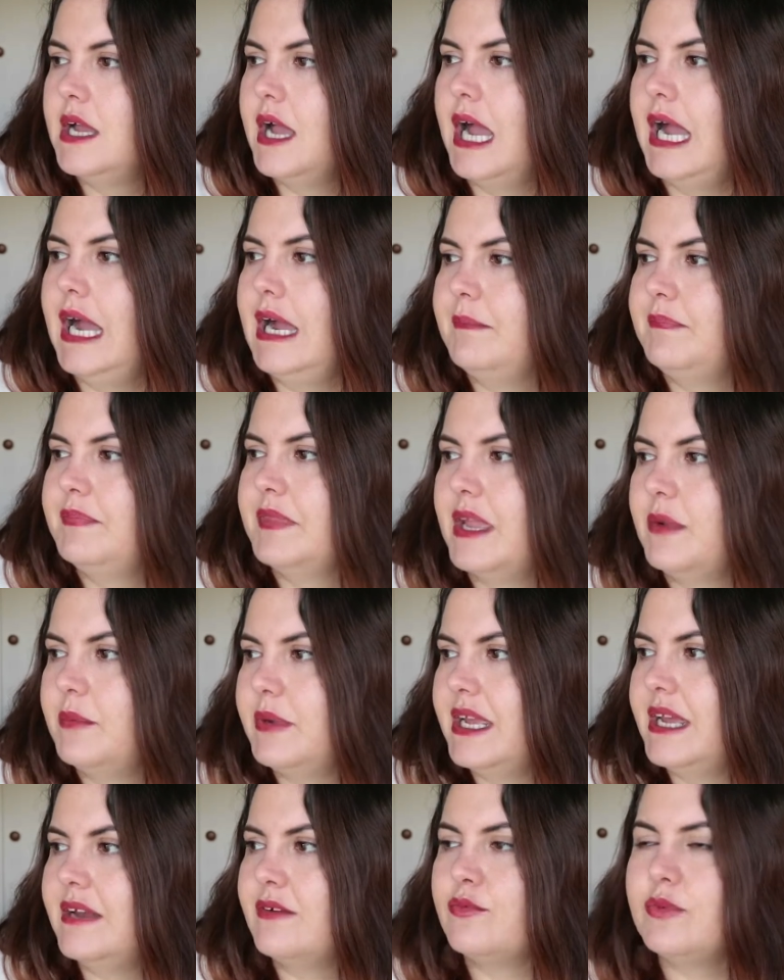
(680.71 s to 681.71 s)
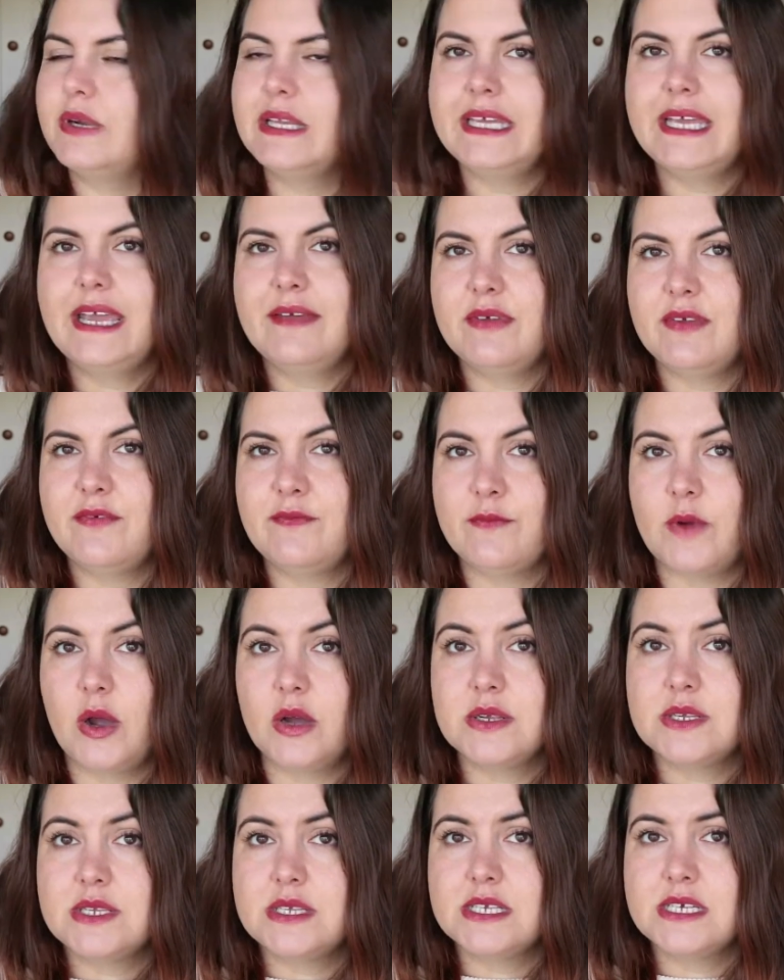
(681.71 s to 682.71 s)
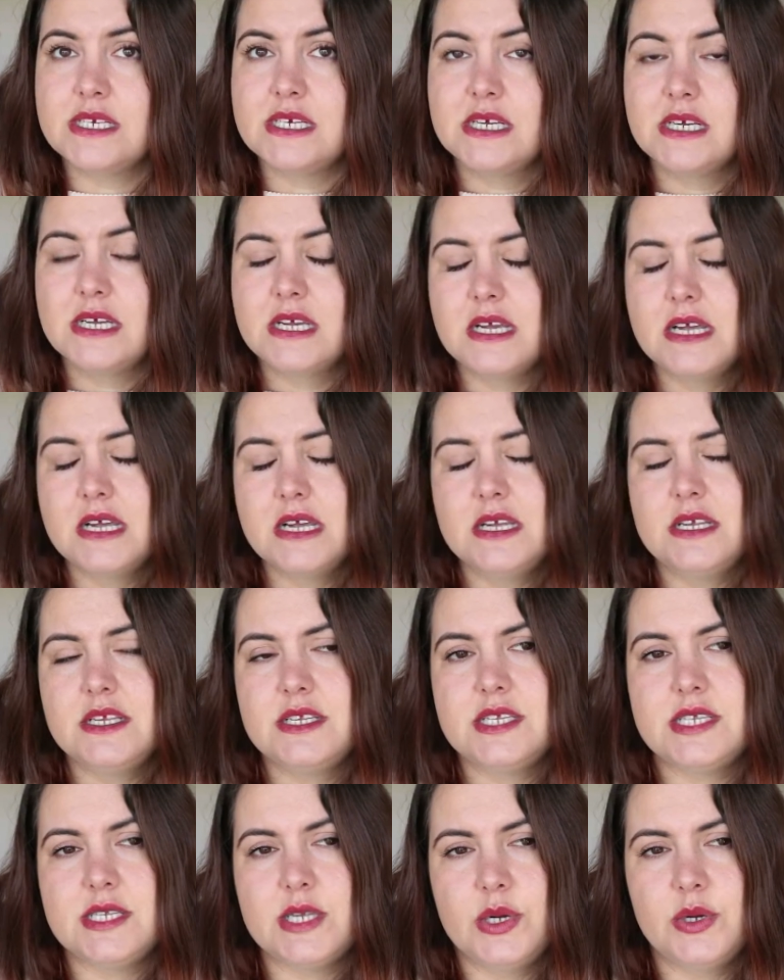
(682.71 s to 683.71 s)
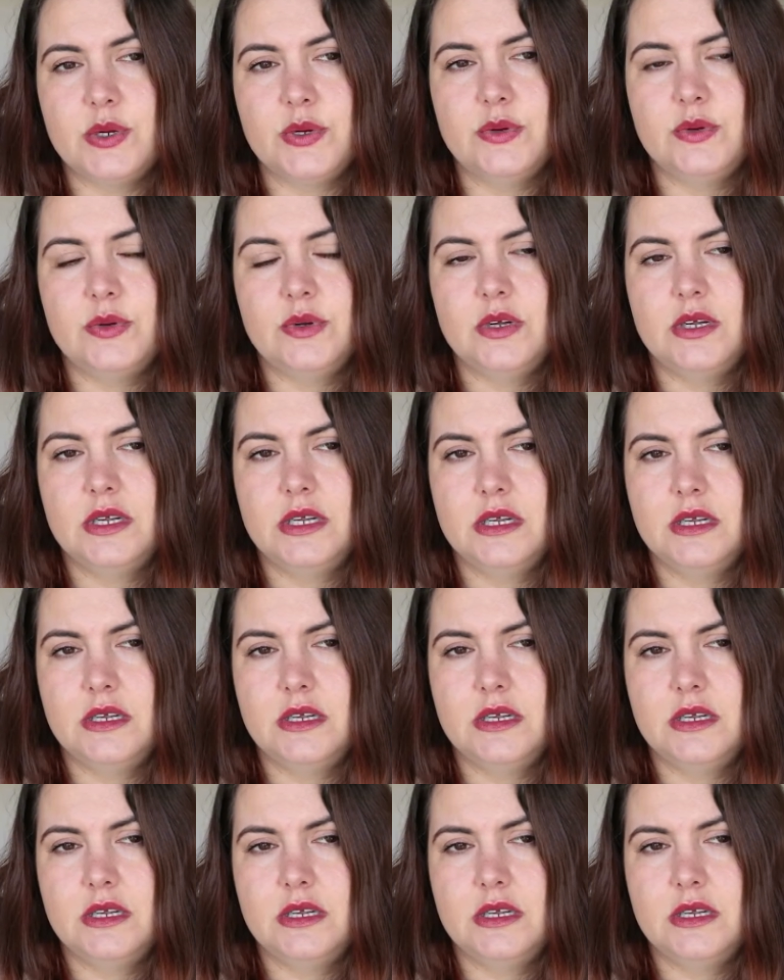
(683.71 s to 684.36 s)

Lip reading: And we had a really heavy frost, so